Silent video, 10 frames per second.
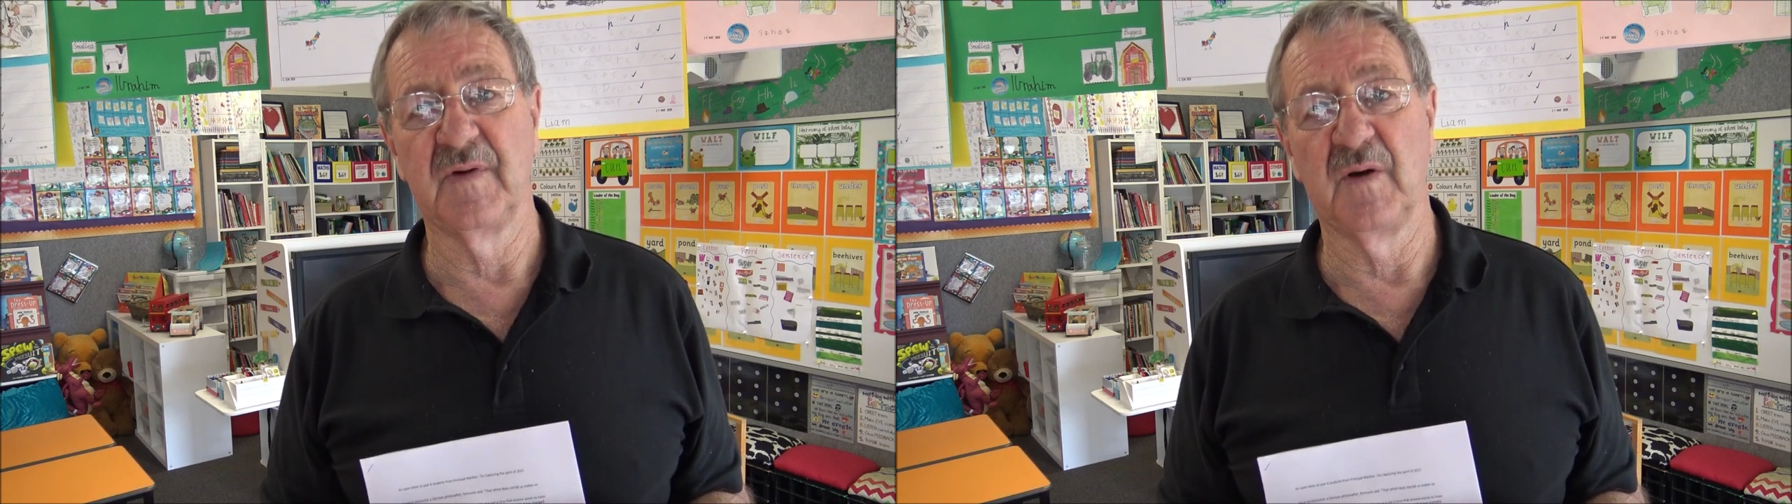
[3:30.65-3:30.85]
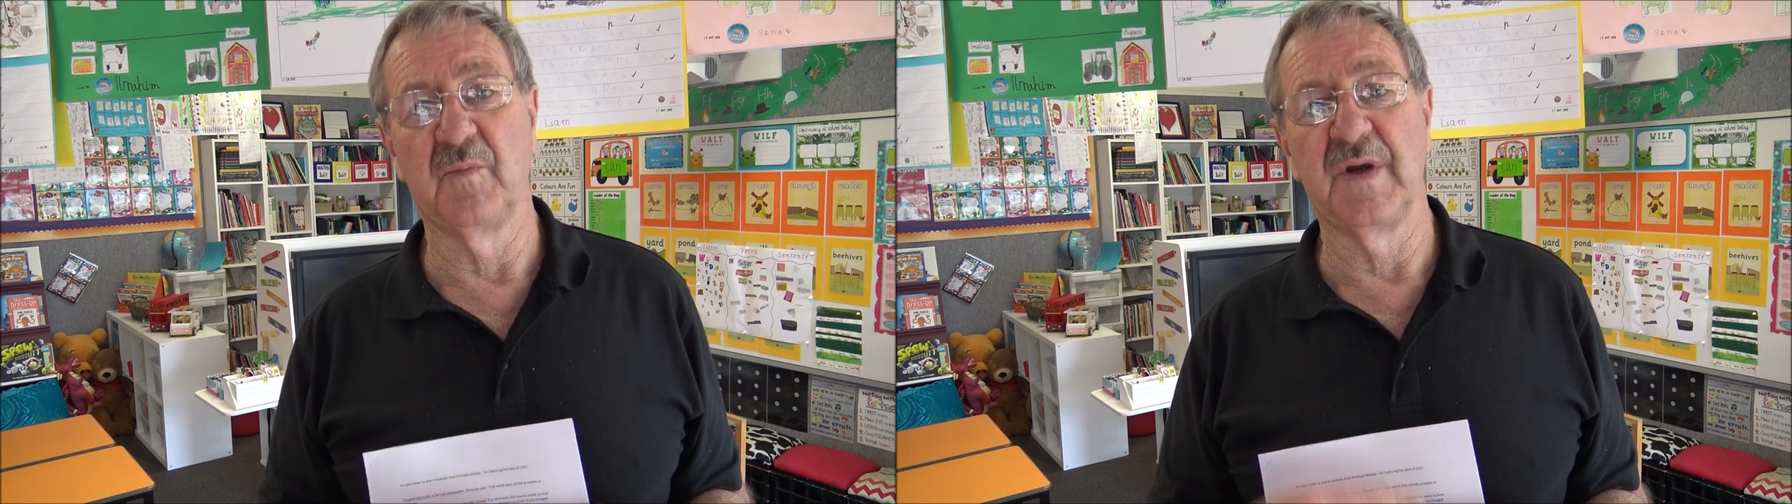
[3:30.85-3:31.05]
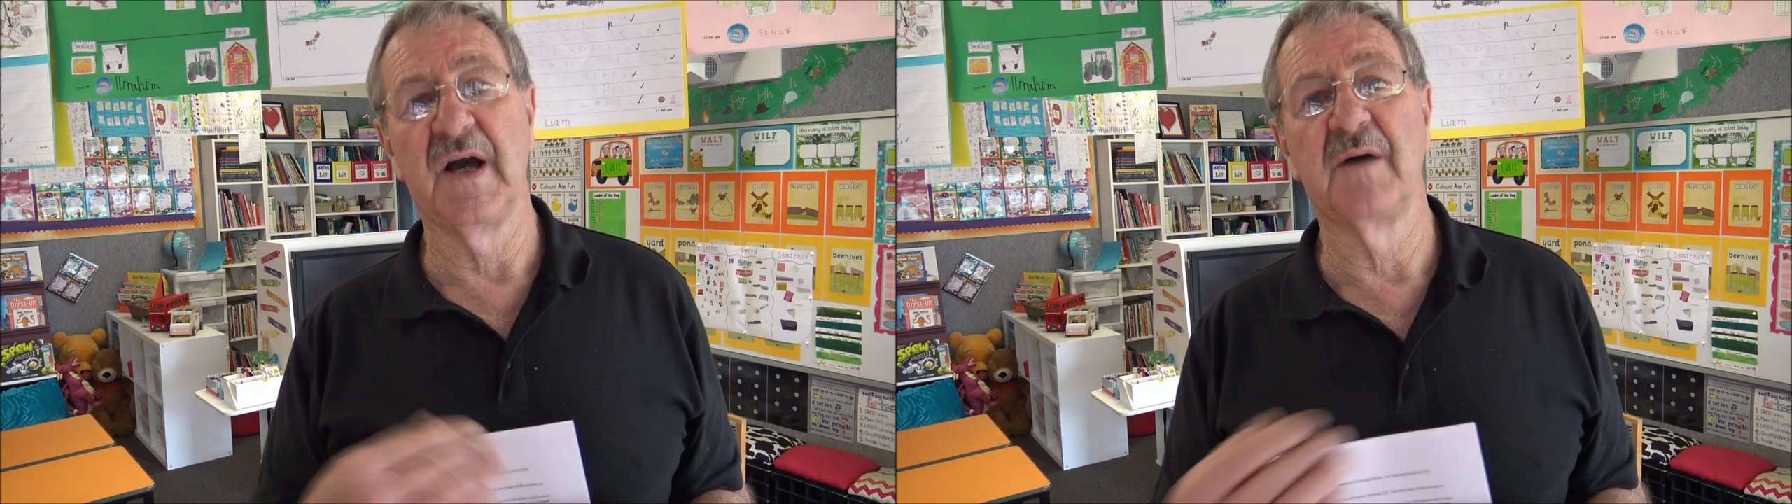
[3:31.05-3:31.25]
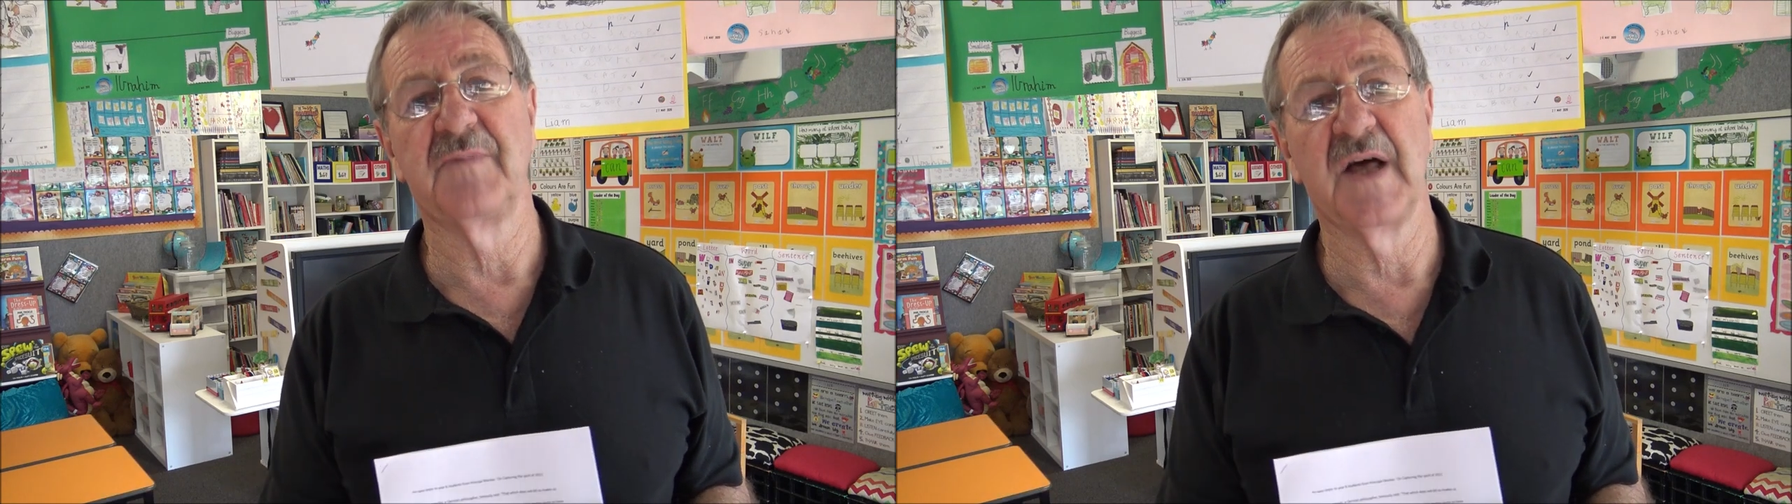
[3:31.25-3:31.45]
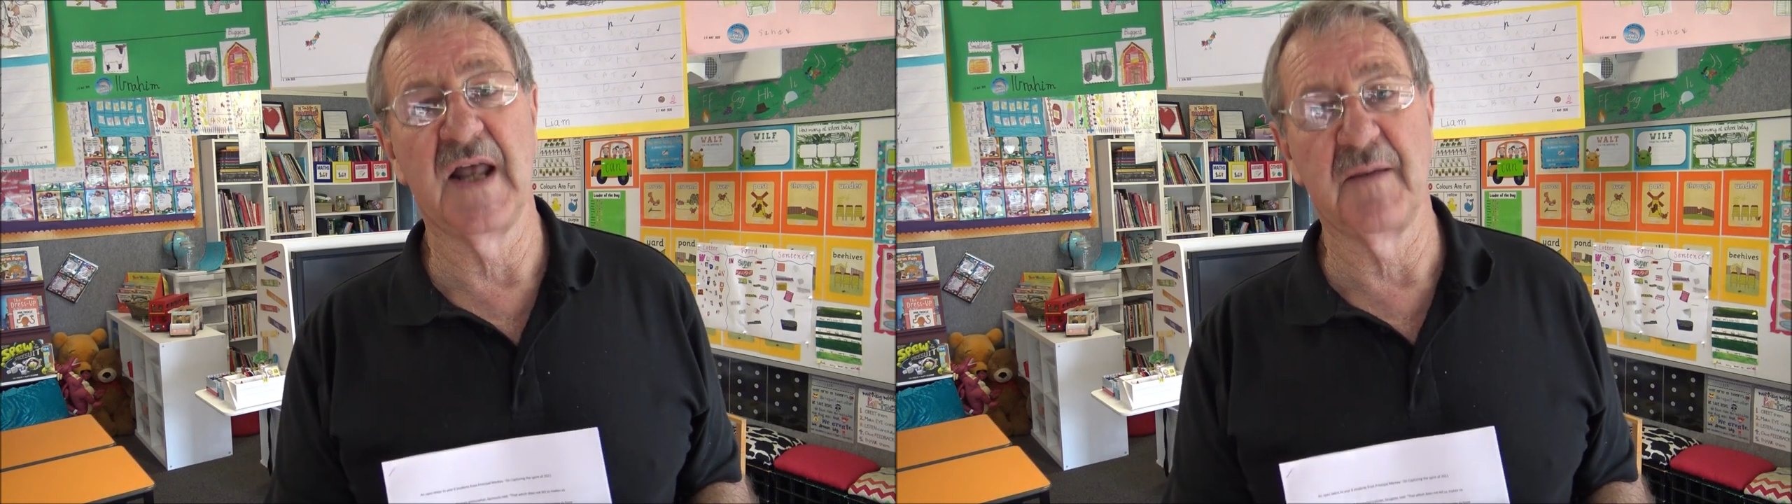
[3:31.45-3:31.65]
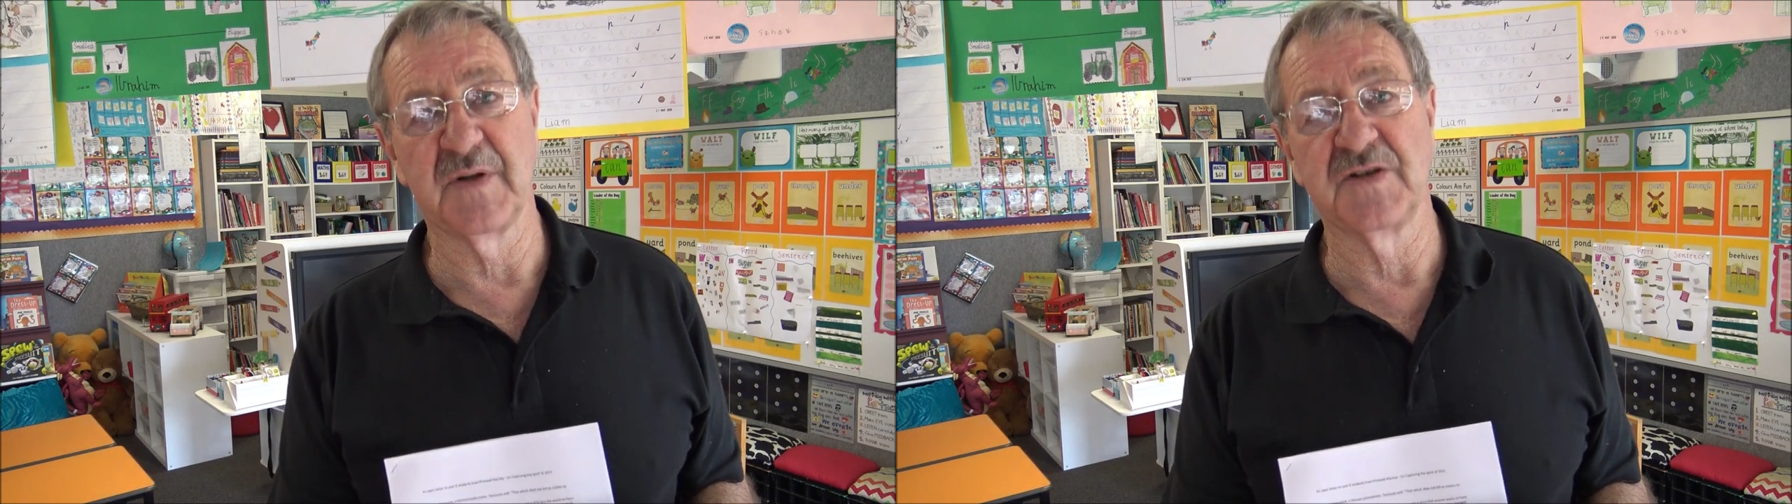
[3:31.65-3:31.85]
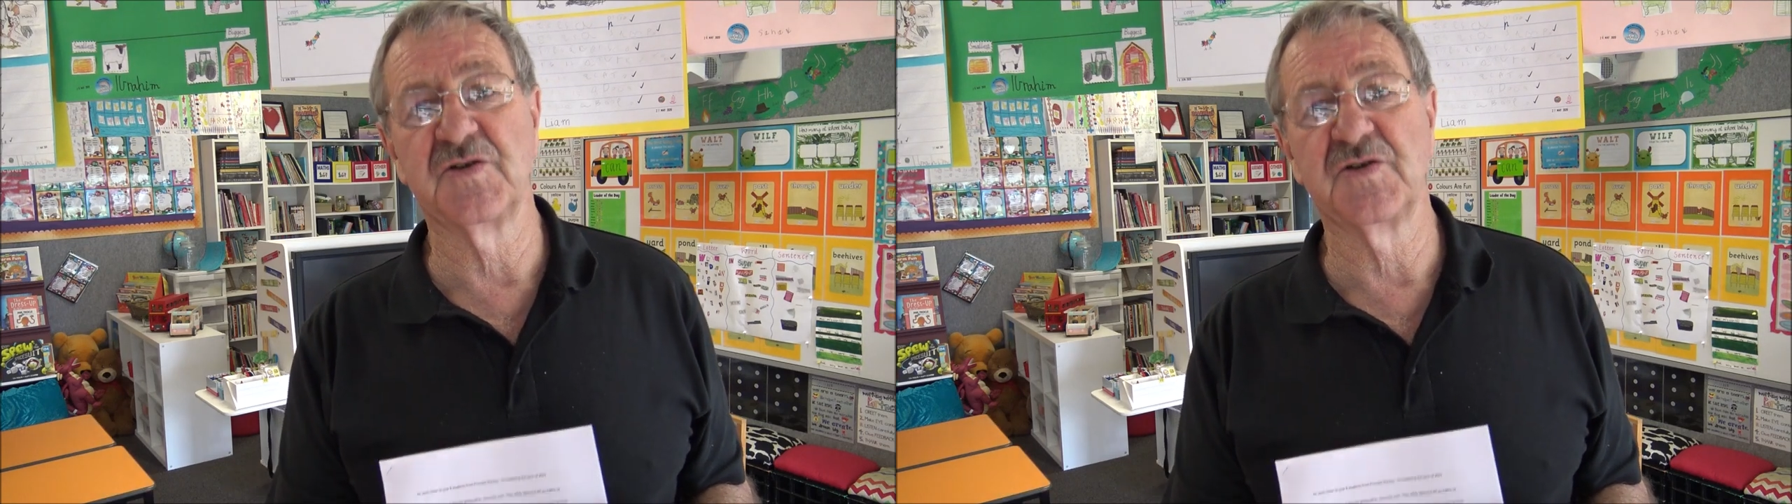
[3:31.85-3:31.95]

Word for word: and we hope that happens